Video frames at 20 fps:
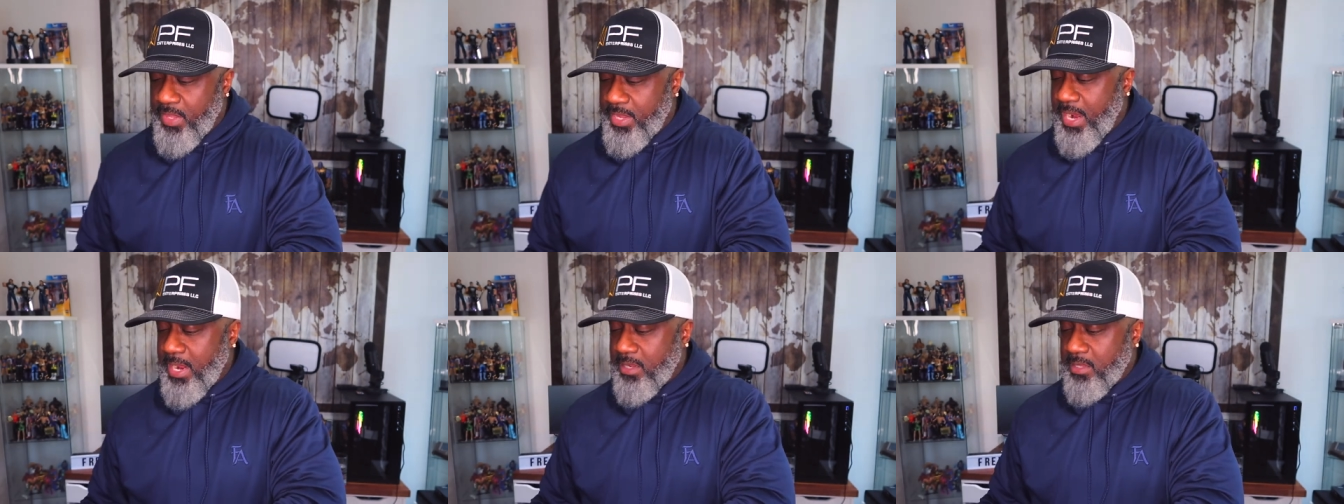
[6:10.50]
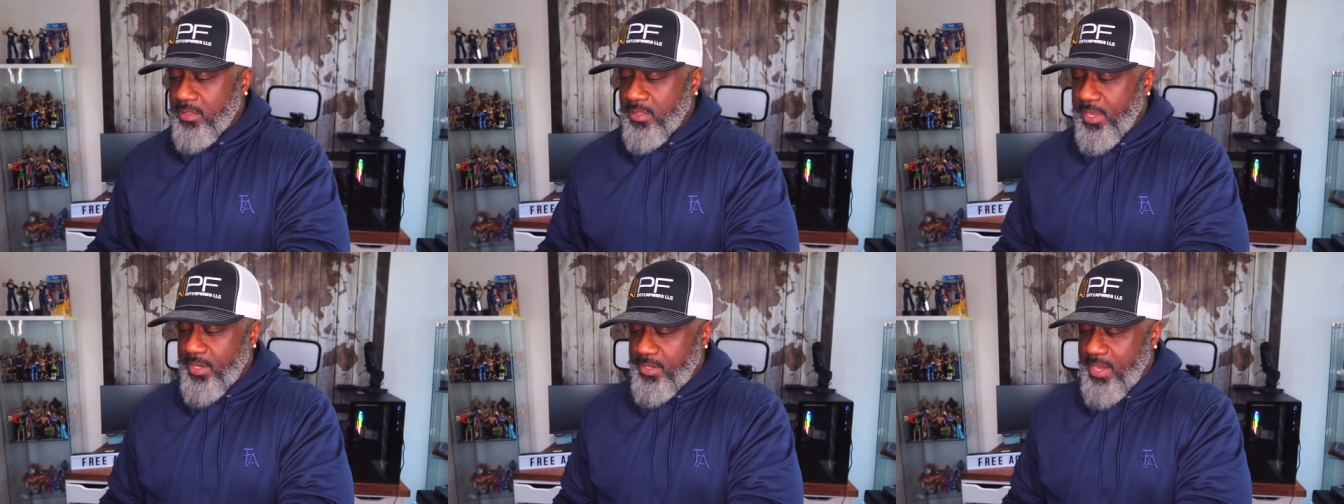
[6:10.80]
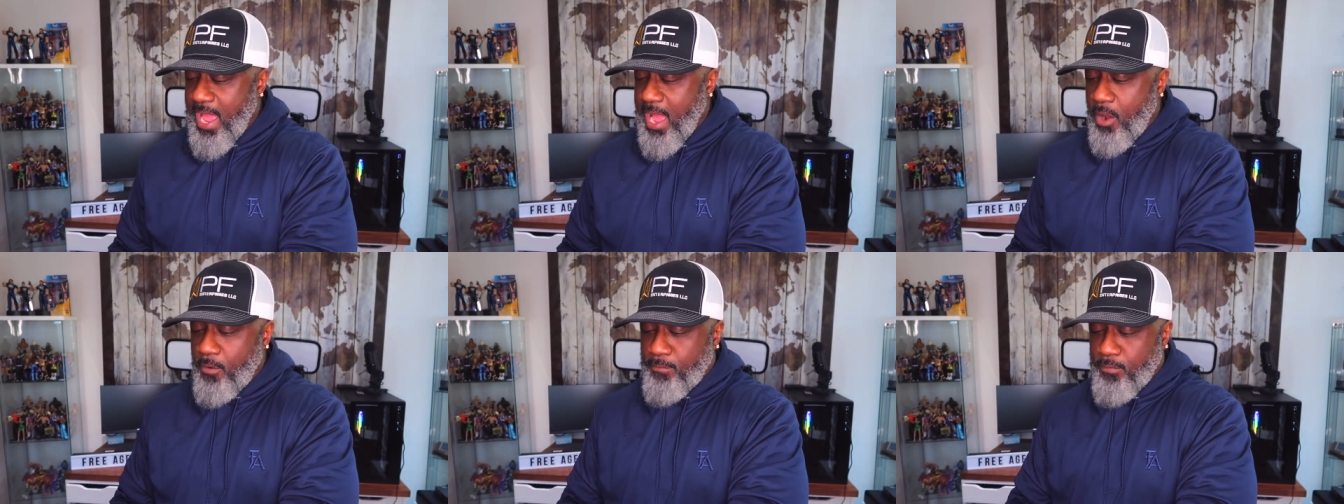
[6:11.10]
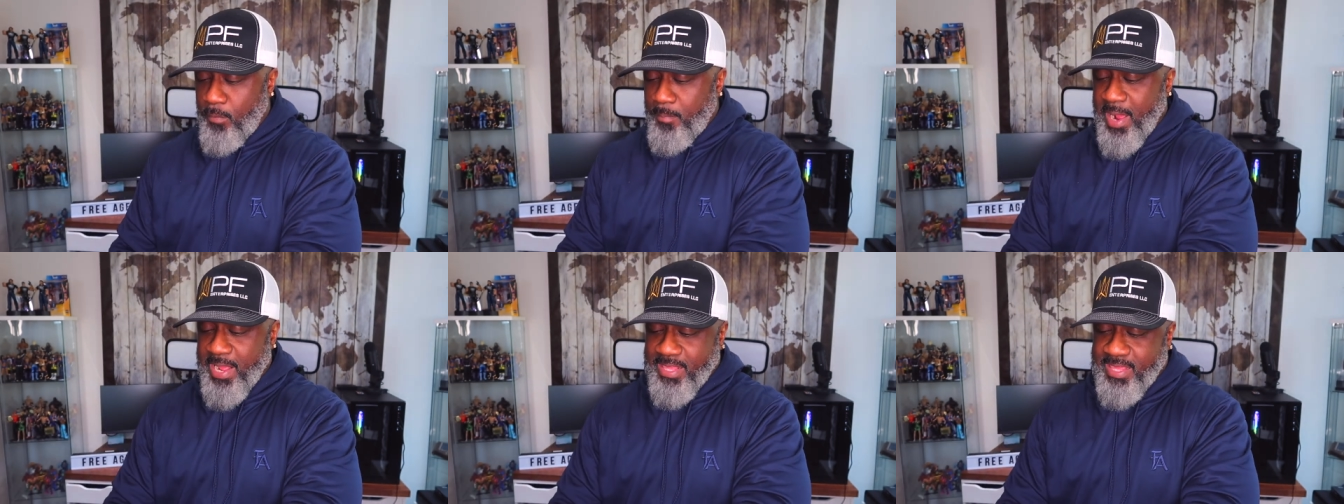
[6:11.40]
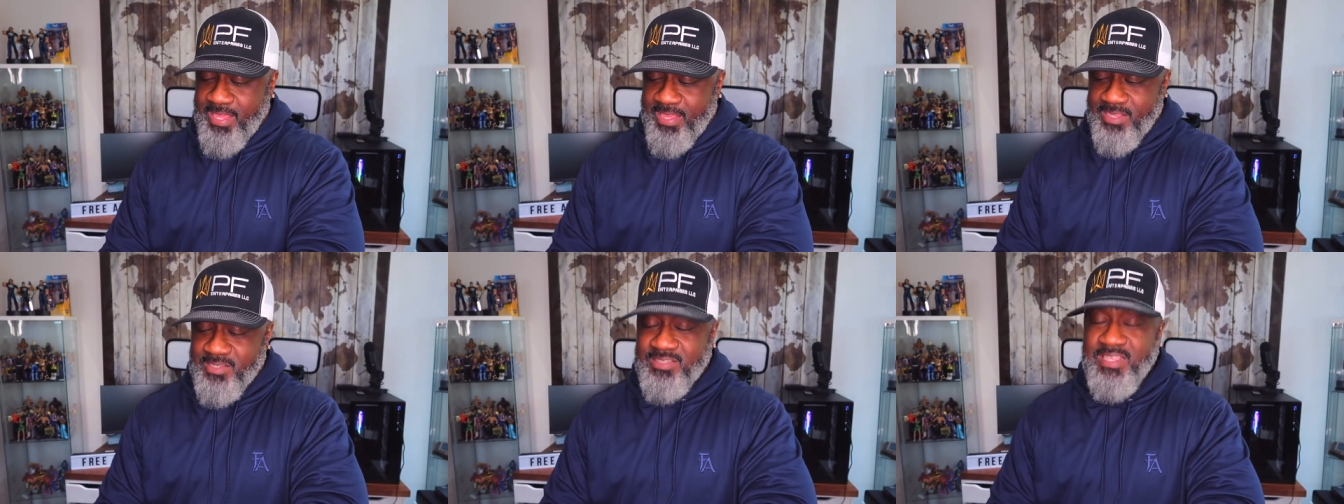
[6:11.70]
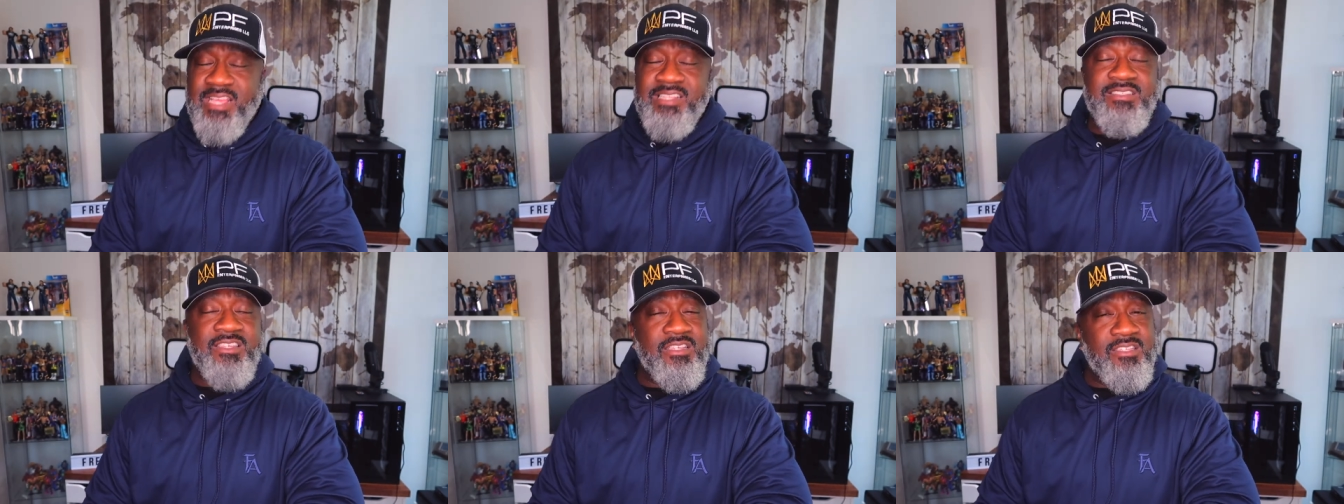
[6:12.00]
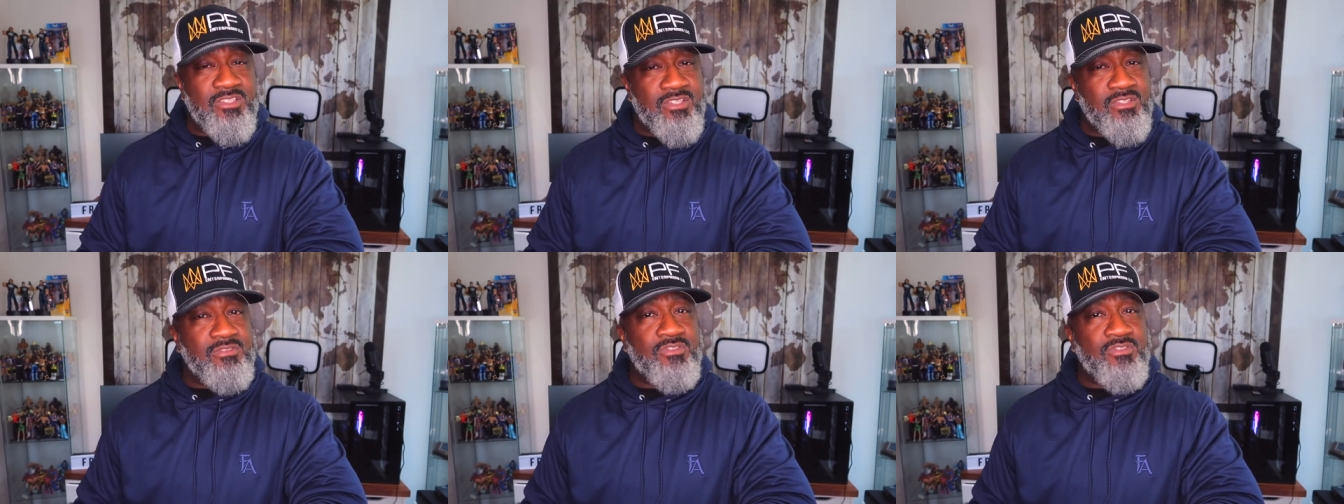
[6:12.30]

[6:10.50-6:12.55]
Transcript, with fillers: that I collect now for my kids as a